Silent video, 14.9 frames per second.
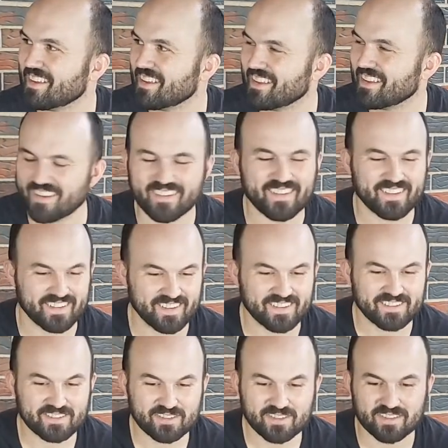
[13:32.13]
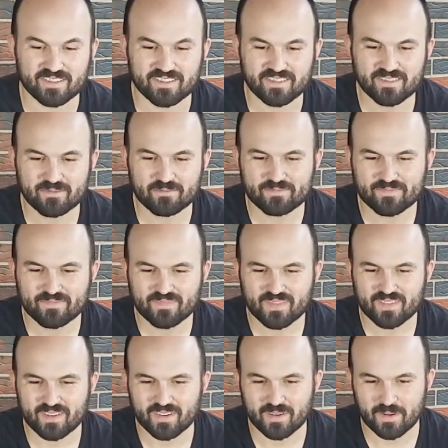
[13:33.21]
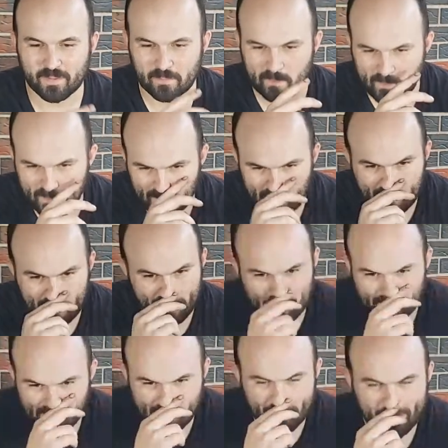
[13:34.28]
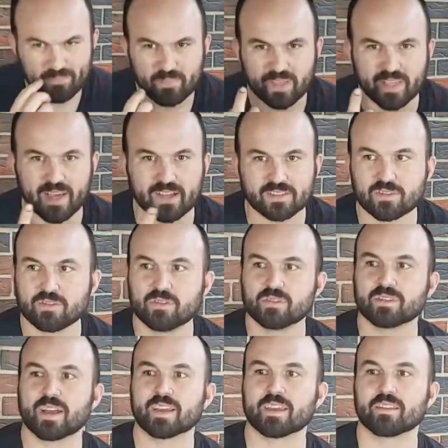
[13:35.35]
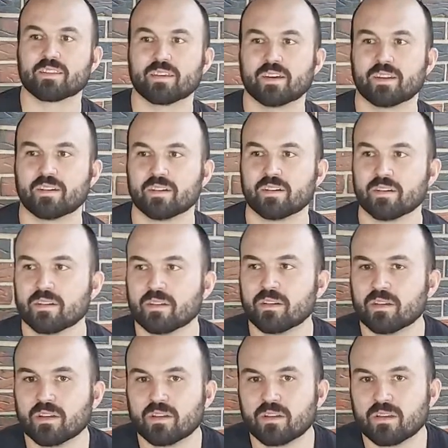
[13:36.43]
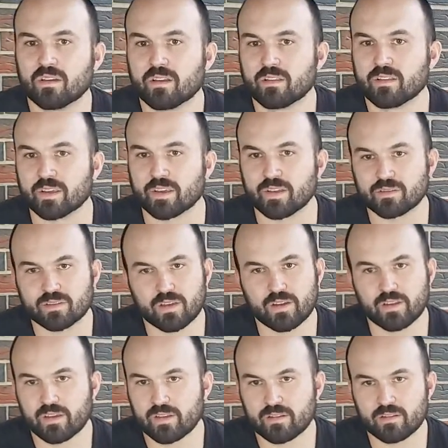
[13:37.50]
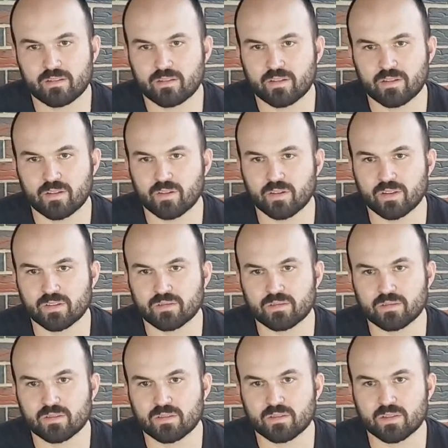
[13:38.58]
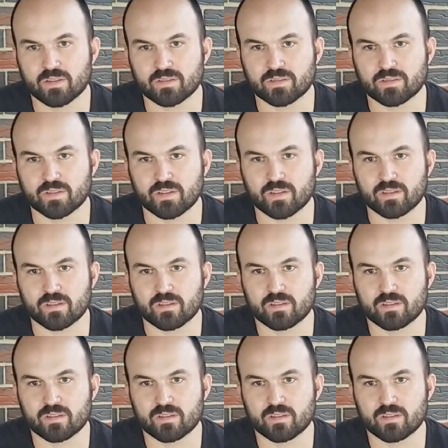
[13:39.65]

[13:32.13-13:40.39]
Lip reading: Okay, yeah, you should. But yeah, as soon as I get that the gear set in, it's I'll